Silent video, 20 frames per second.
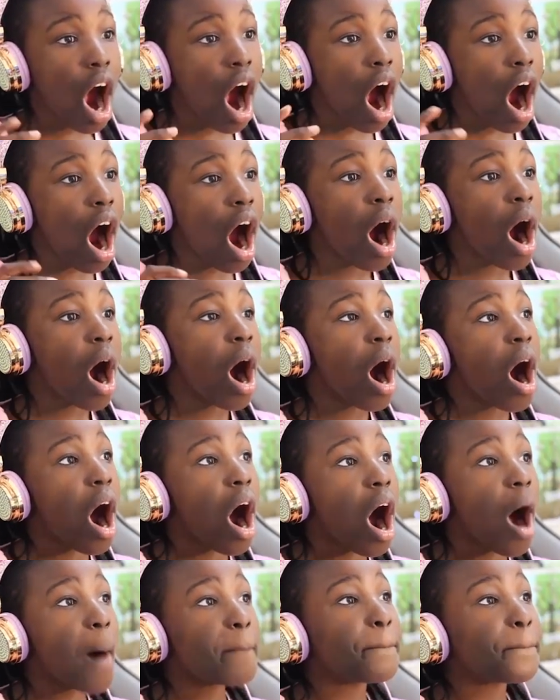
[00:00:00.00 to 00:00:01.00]
Uh,
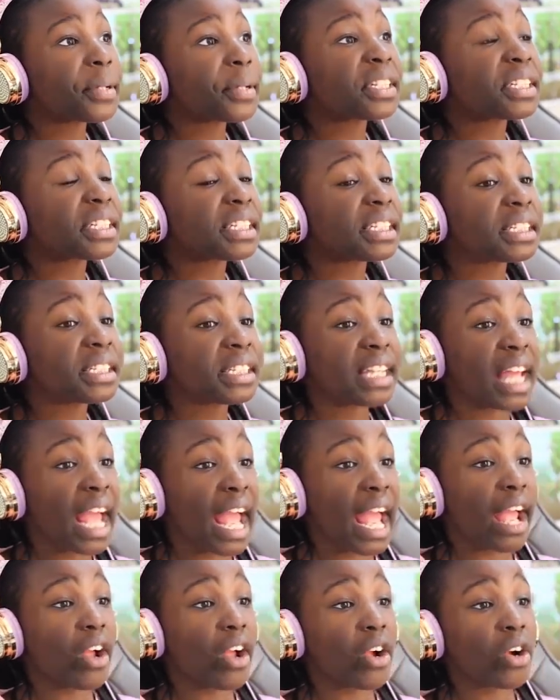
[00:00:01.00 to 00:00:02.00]

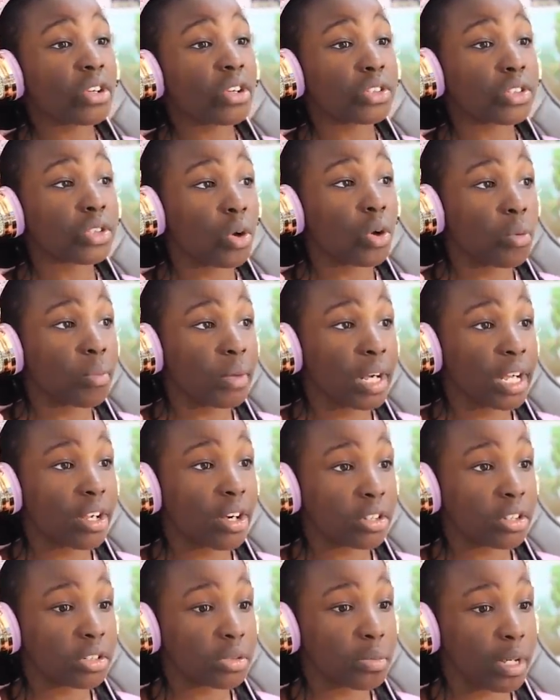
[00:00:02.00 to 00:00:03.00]
upstairs. Oh my
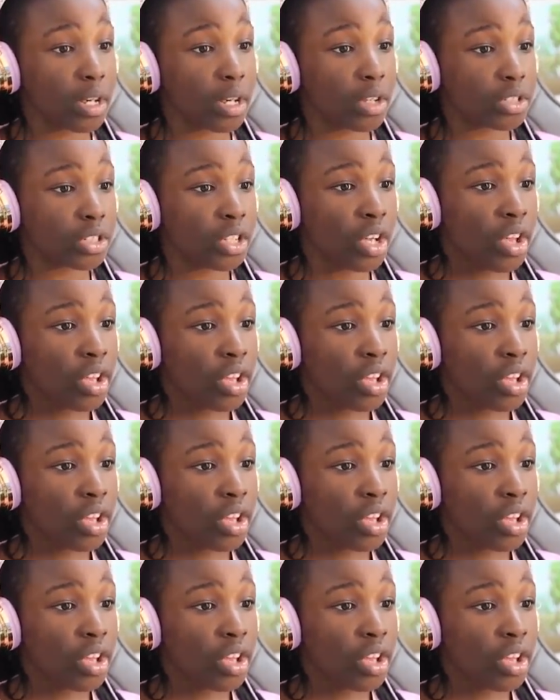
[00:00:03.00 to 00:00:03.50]
gosh, my gosh.